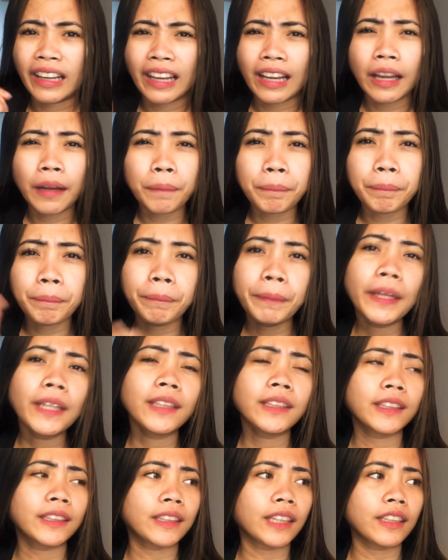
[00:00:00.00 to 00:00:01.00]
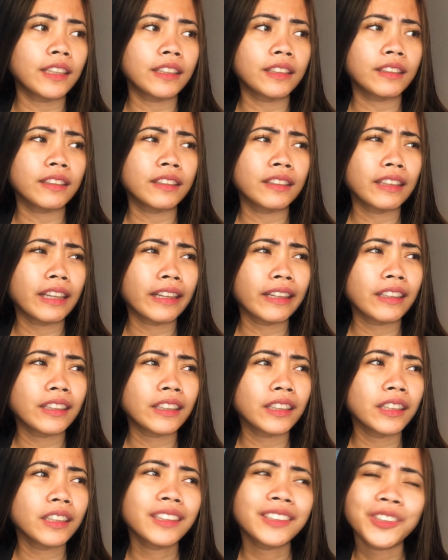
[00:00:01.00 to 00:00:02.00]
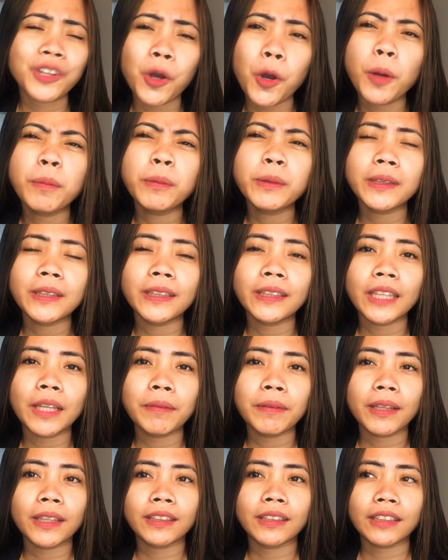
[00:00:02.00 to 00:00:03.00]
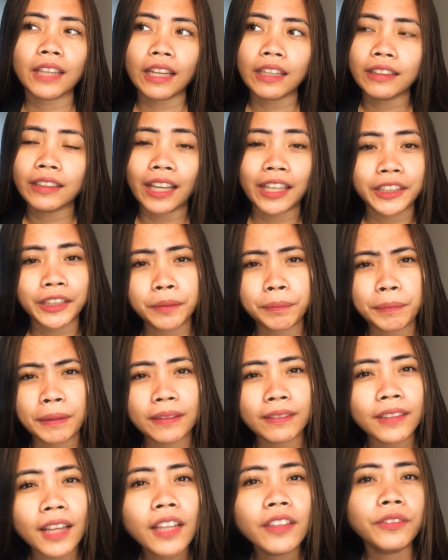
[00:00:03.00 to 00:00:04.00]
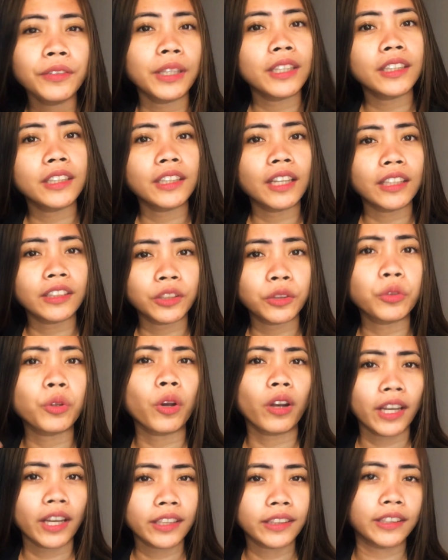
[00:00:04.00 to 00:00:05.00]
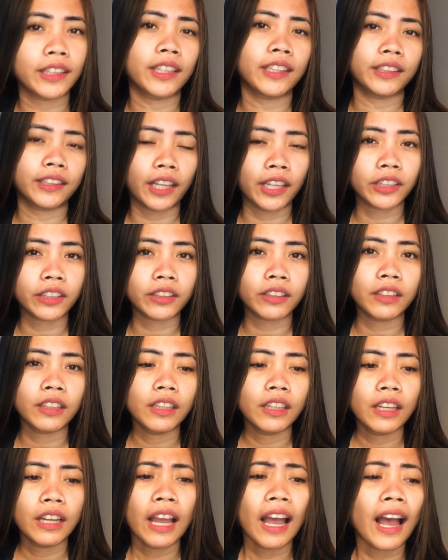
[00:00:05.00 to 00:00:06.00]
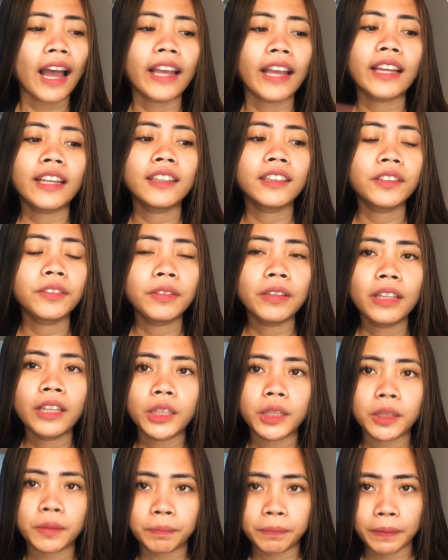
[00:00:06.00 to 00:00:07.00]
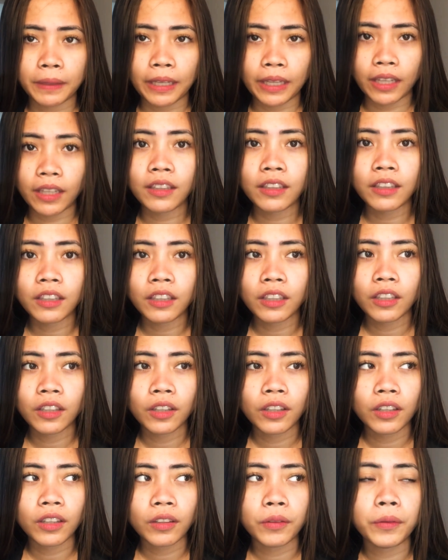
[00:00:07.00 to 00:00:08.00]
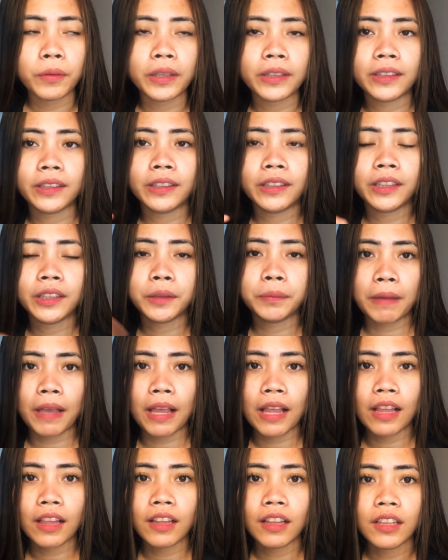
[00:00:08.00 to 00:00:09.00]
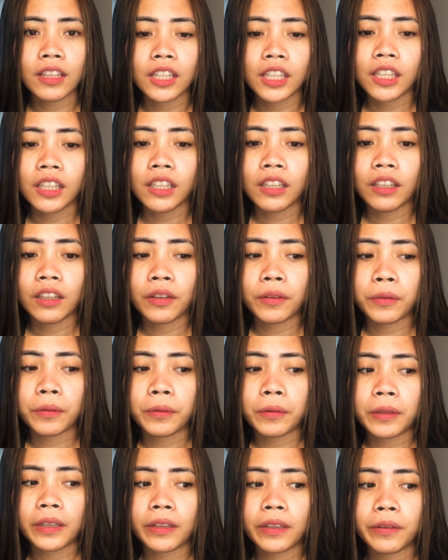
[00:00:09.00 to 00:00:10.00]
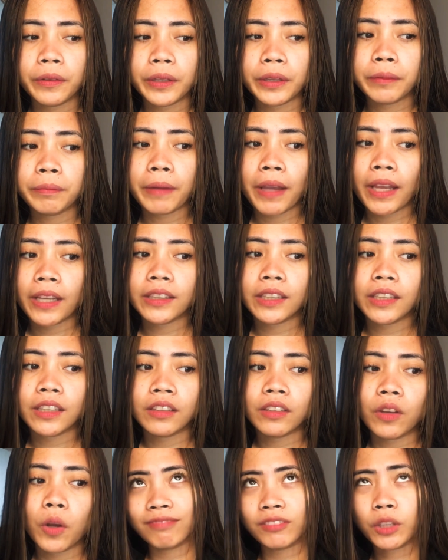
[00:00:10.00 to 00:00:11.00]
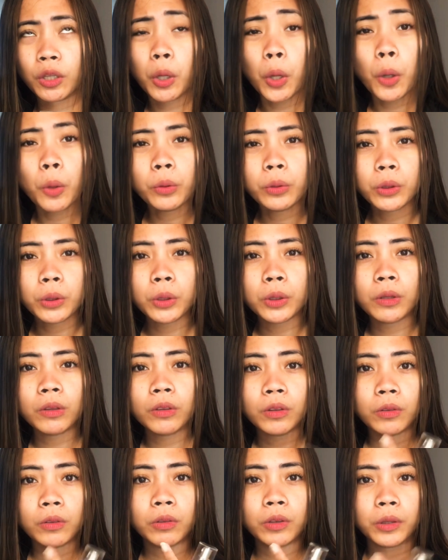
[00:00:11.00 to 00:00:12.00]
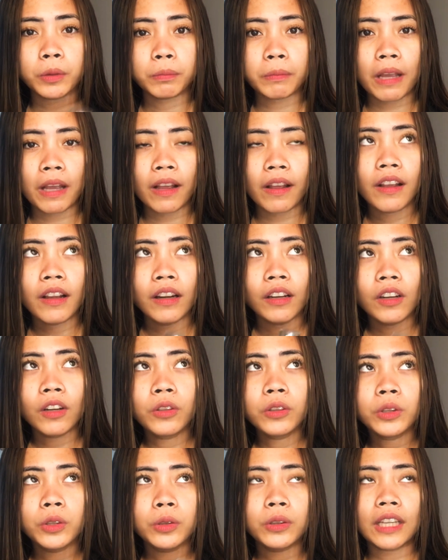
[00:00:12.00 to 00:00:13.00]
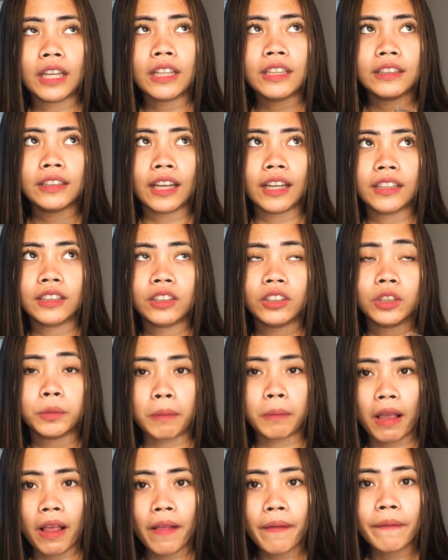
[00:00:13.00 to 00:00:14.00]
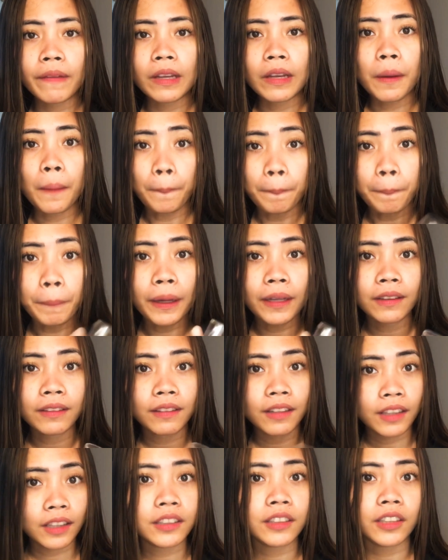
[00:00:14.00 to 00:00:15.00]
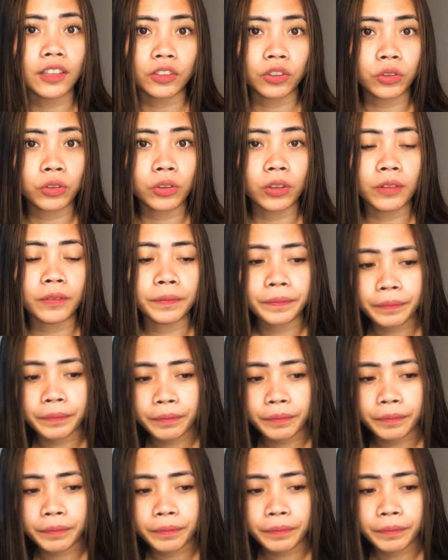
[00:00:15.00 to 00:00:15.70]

a bit like it's almost the same as sanitizer, but not really as strong as sanitizer. I cannot really explain what's the smell, what makes it close to sanitizer smell. But it's not strong.